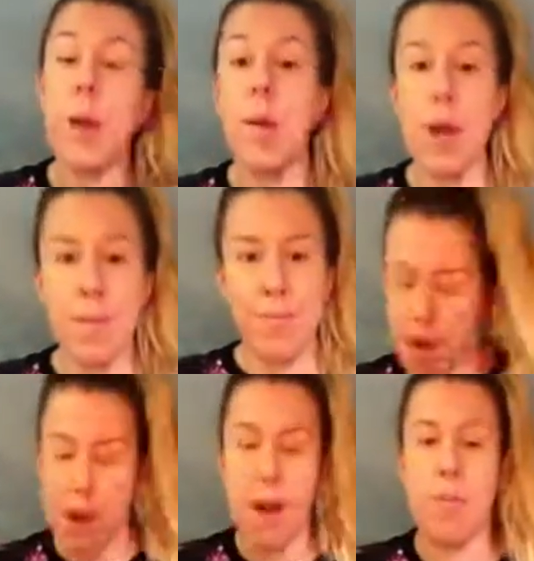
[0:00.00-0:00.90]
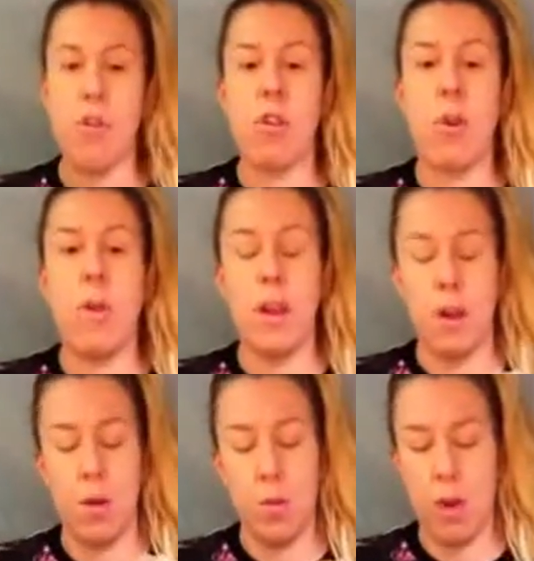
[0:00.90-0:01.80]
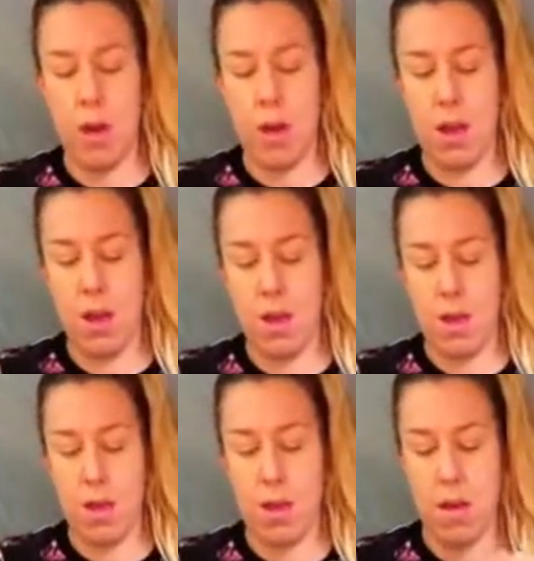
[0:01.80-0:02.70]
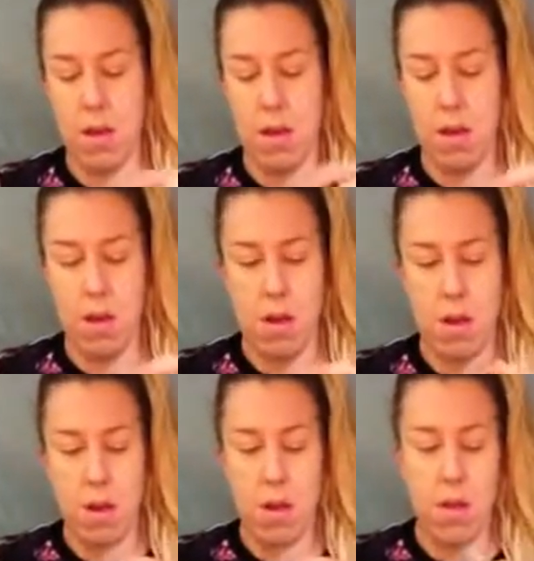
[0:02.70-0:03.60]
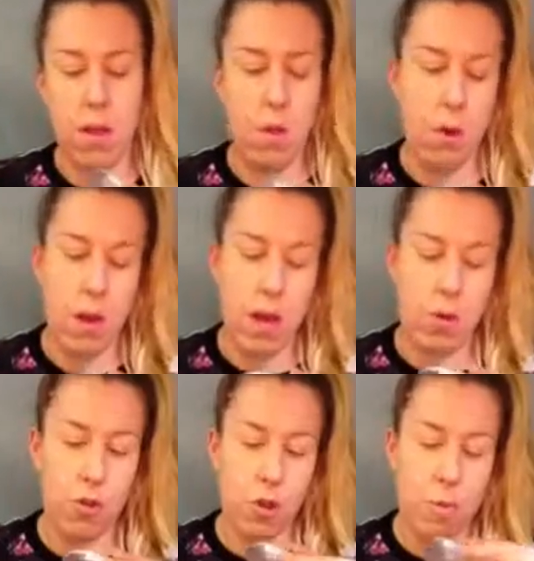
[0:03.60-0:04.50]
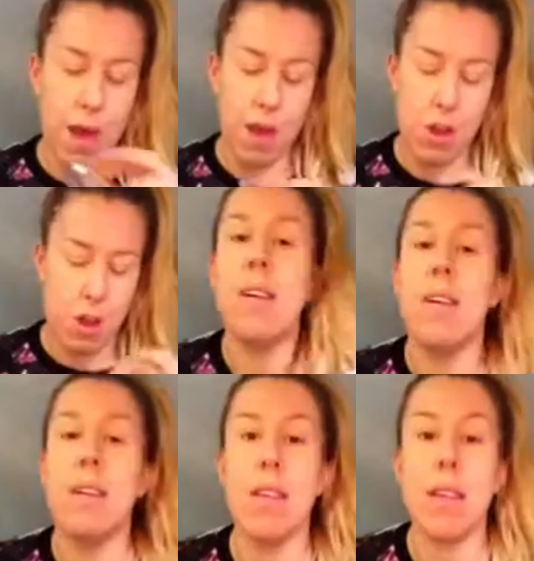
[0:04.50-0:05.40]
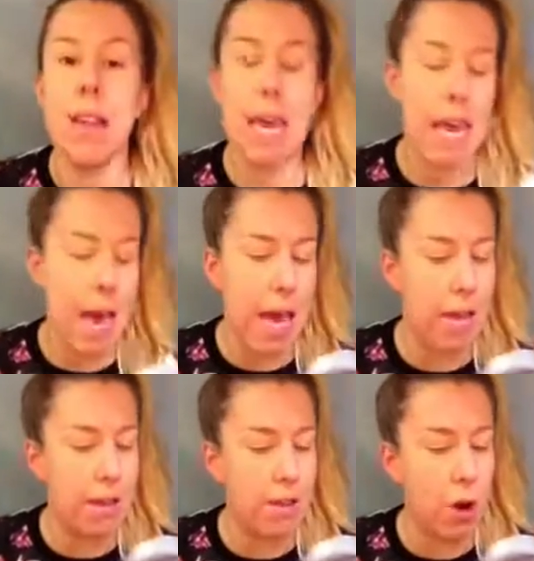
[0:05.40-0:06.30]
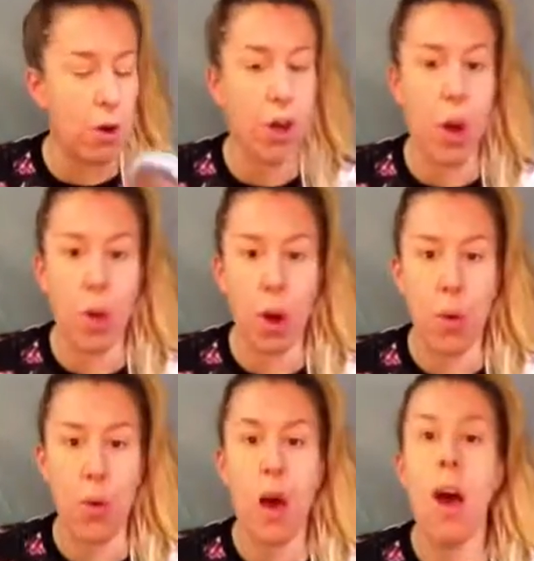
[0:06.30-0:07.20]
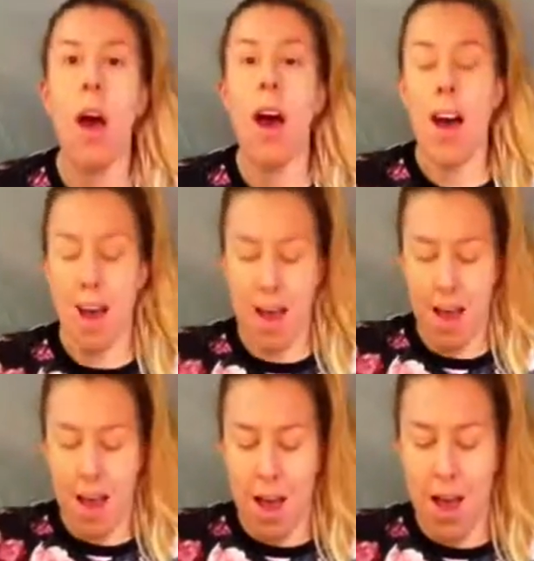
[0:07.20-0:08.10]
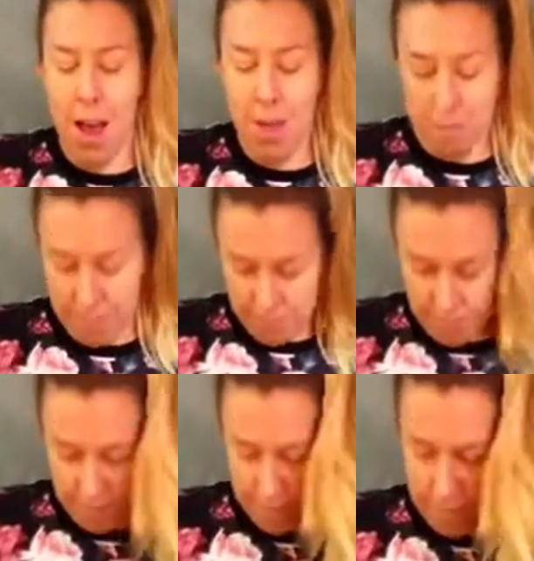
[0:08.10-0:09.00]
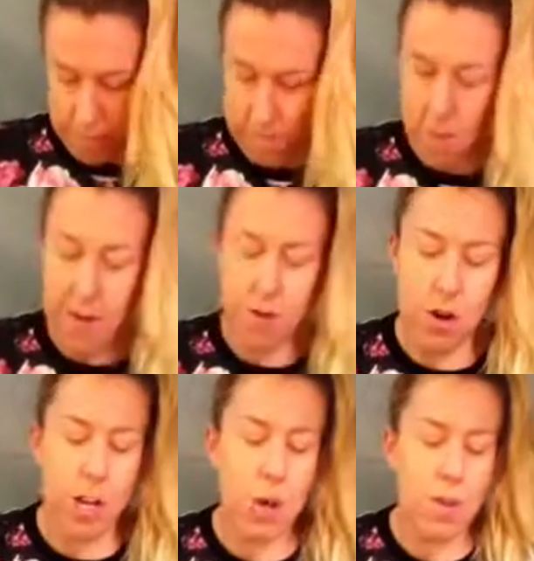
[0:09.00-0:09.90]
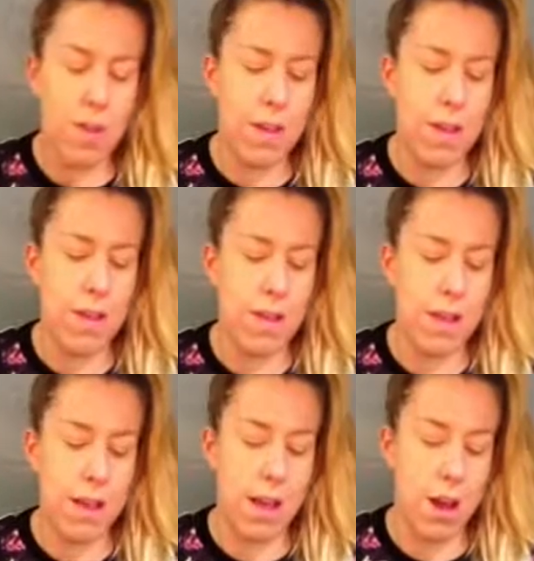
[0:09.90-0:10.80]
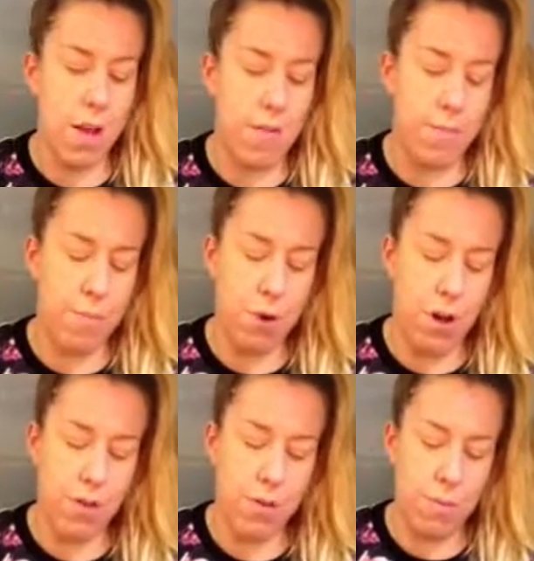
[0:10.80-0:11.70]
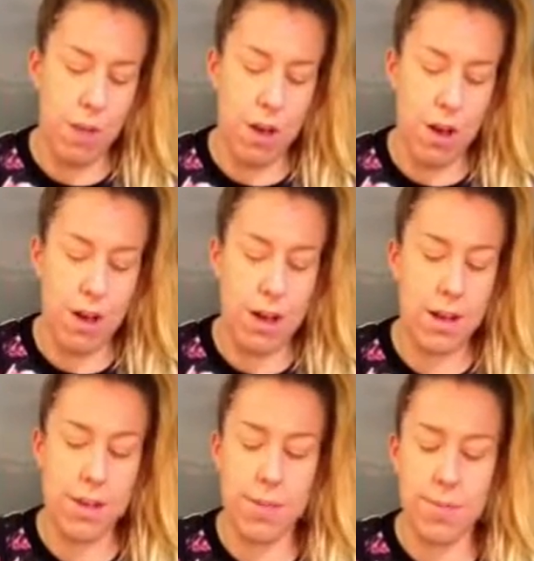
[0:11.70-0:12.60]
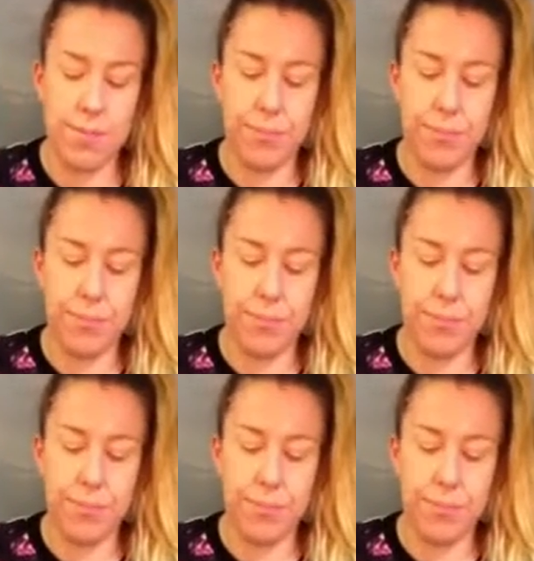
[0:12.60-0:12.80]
Okay, and I'm just going in with the L'Oreal True Match C8. It's called Cocoa. I've started using this instead of bronzer because